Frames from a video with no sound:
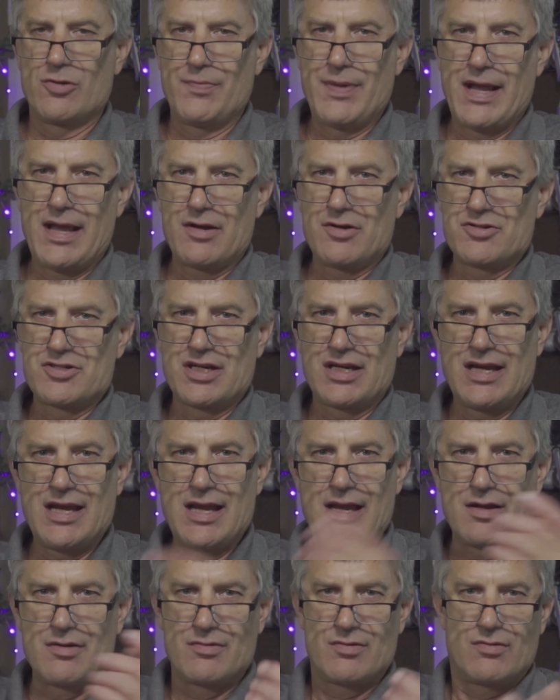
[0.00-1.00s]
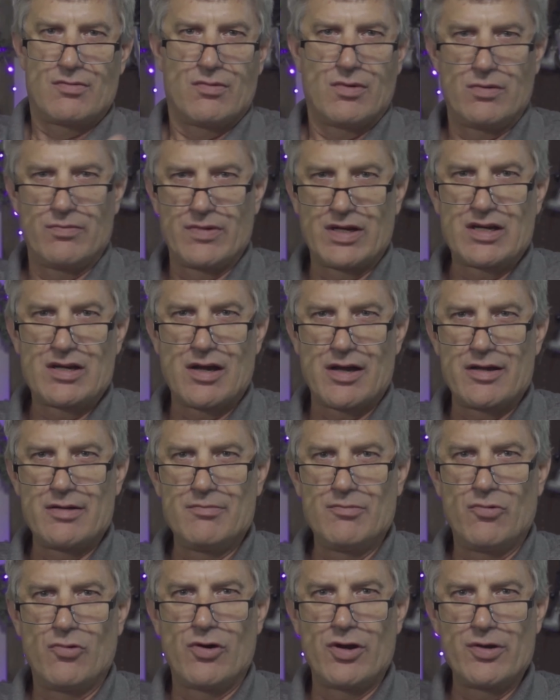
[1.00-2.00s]
panels, again, when we cut
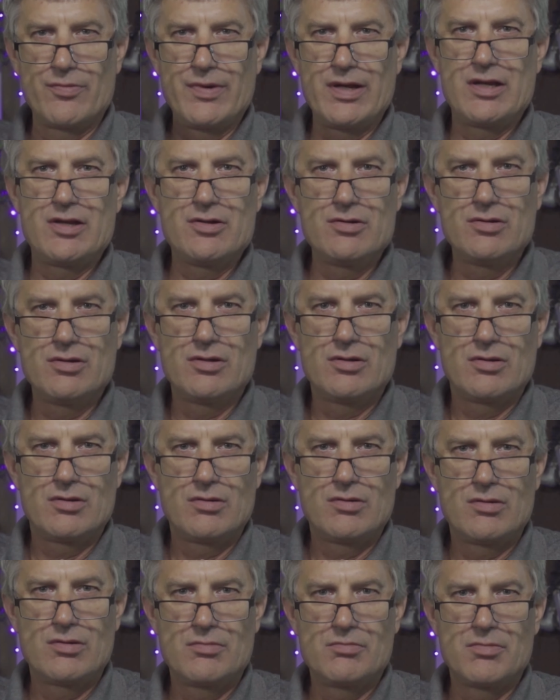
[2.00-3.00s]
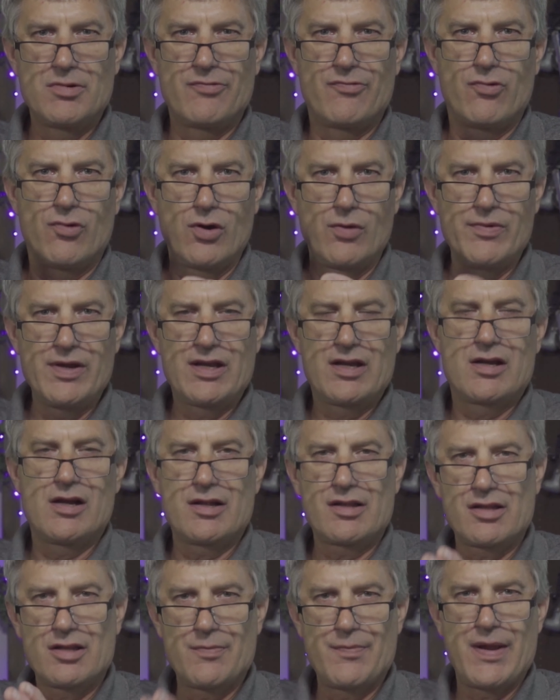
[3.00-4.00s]
them, what do? Before we
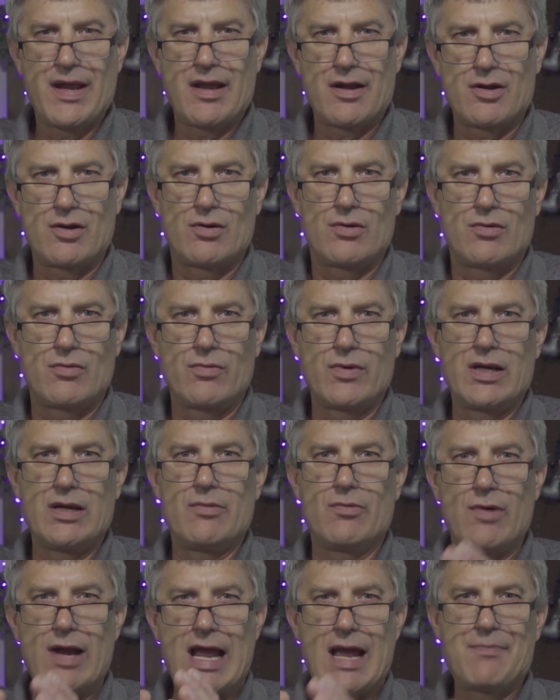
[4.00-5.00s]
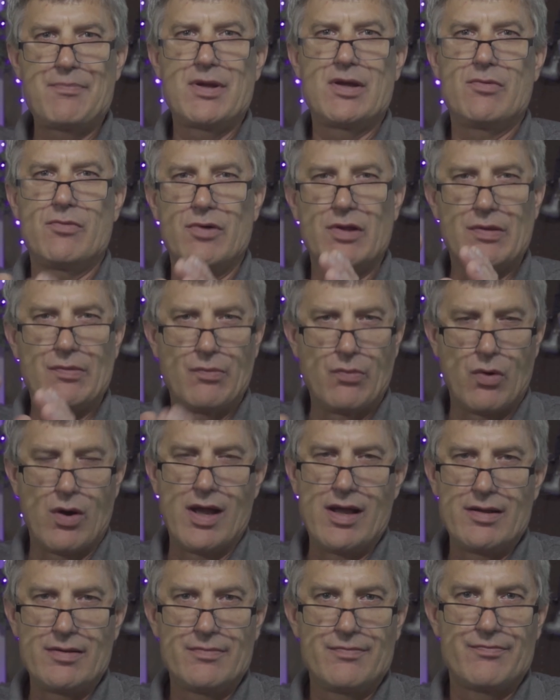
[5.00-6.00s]
cut the panel, we wrap it with
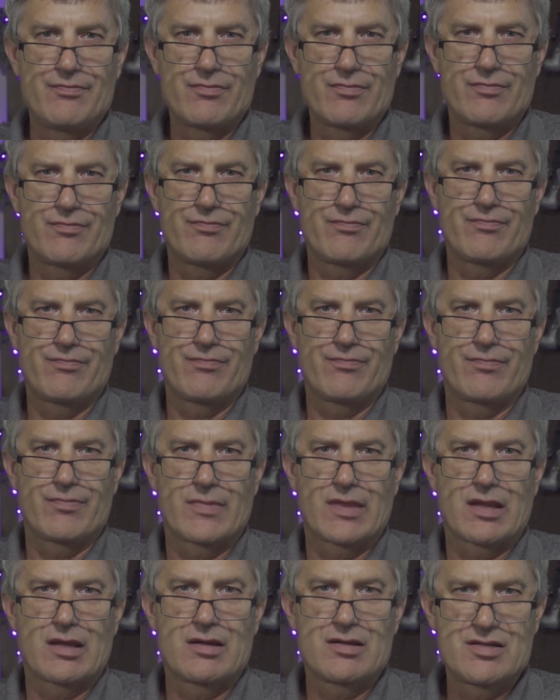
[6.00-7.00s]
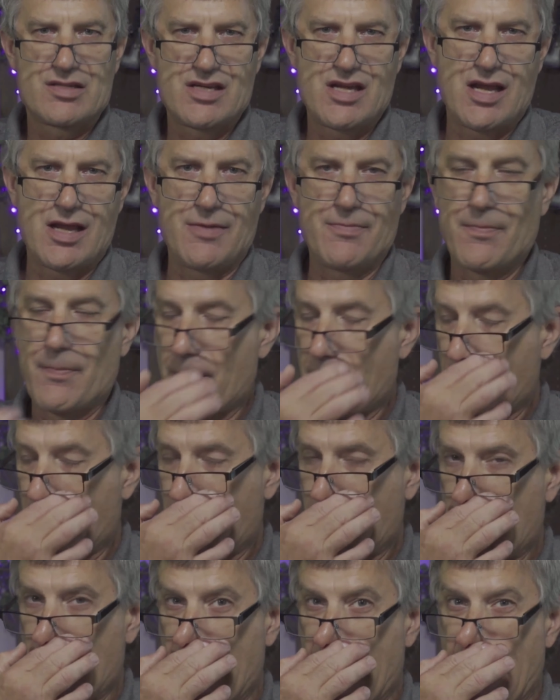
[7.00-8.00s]
what? tape.
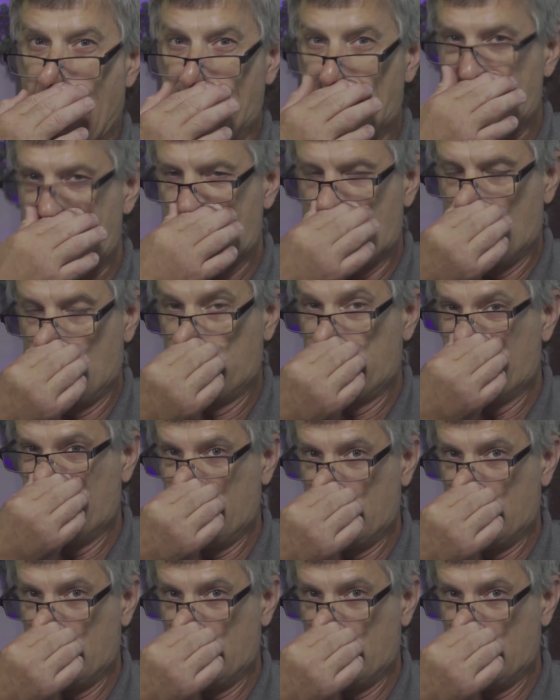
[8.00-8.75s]
Absolutely.